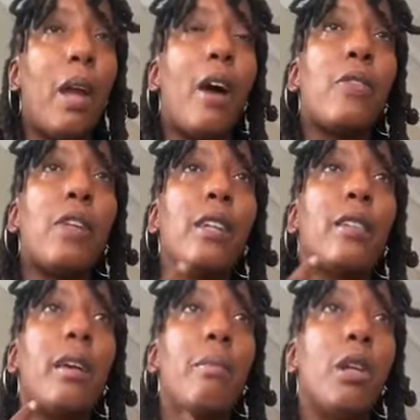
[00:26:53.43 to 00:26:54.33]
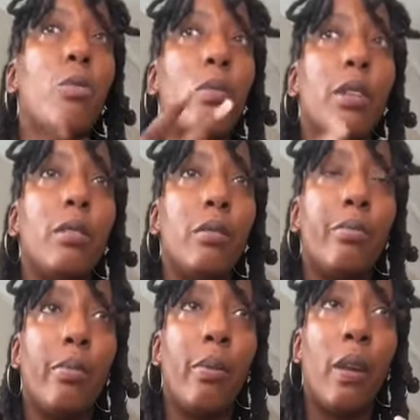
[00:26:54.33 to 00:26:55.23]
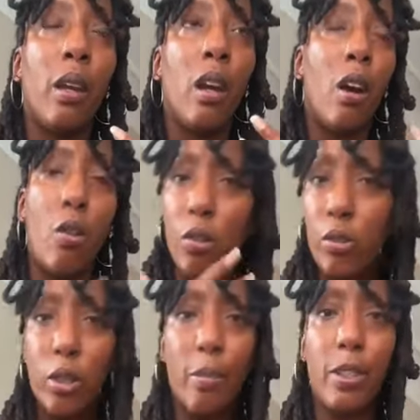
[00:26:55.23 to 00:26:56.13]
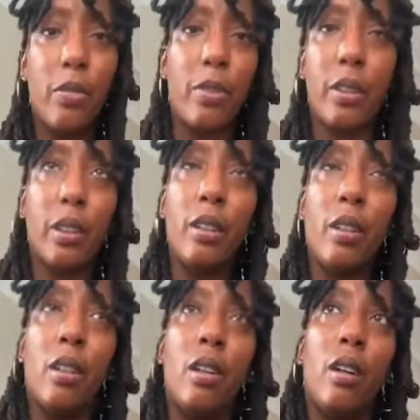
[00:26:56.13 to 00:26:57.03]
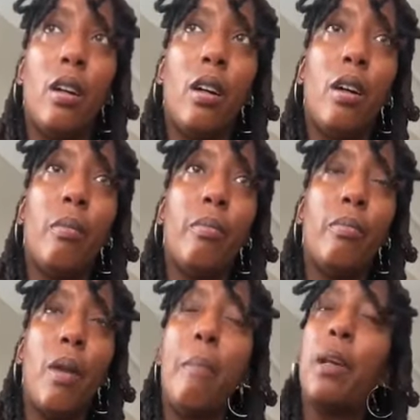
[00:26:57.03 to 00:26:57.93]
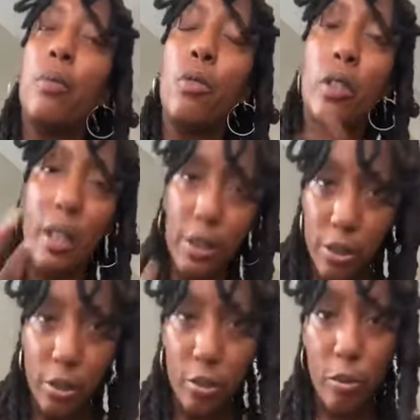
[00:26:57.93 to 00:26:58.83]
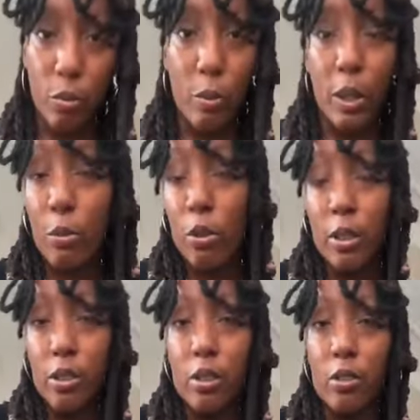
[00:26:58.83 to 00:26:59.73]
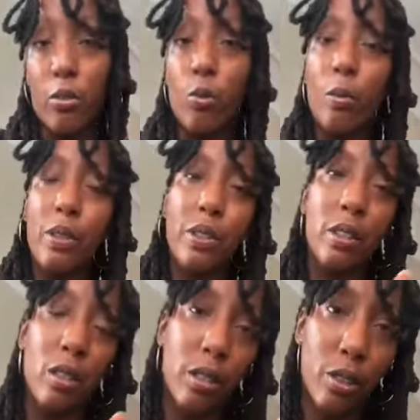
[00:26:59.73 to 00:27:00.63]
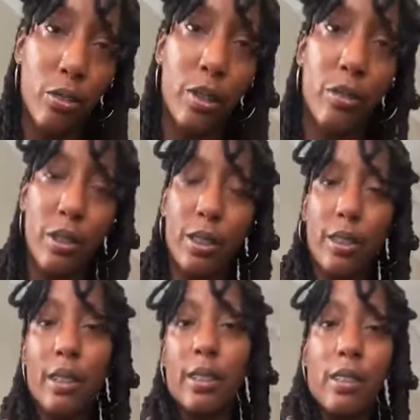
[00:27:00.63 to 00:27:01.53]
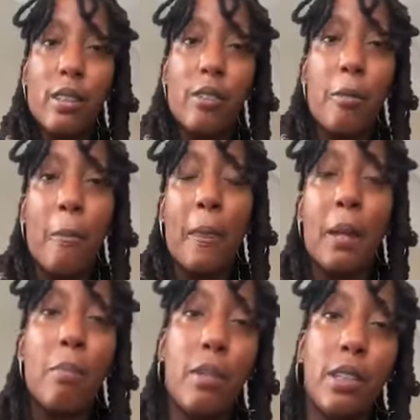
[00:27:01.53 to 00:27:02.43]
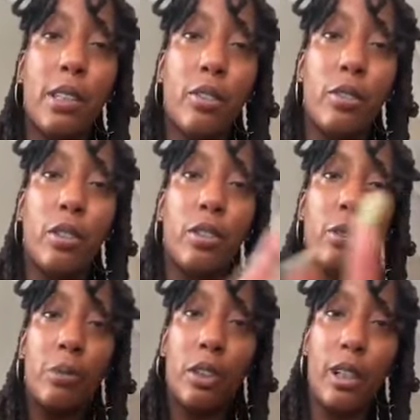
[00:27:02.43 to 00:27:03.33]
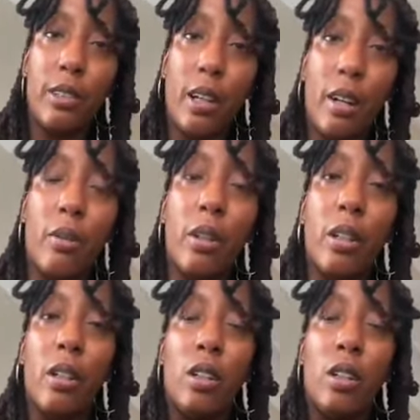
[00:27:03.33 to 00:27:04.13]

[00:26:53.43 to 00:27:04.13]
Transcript: I think that men and women hold trauma differently. Men are more external, women are more internal. Women's sexual energy sucks in, men's sexual energy projects out,